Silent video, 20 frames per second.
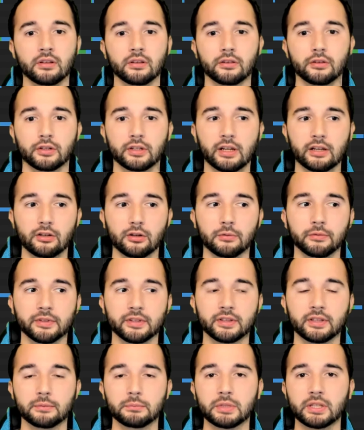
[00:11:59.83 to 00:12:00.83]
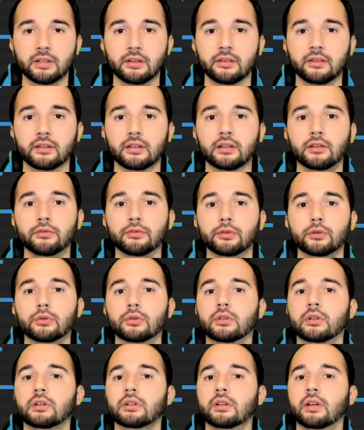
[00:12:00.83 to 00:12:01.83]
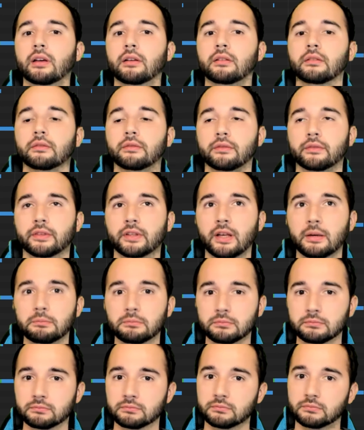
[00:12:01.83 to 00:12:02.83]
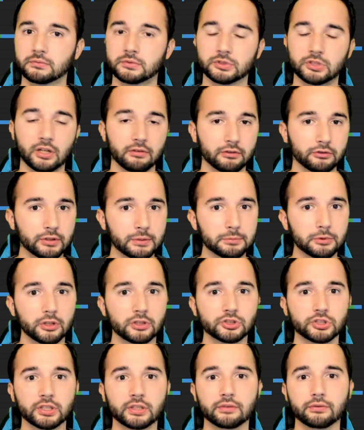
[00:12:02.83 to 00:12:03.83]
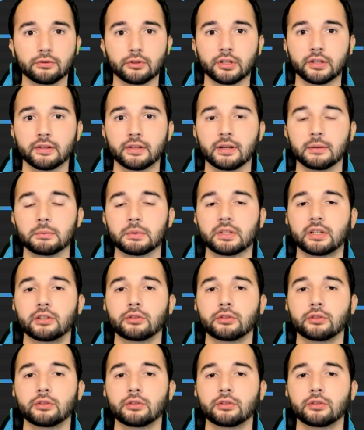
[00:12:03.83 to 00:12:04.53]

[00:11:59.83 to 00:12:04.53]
So that obviously means if you have some JavaScript logic, for example, that you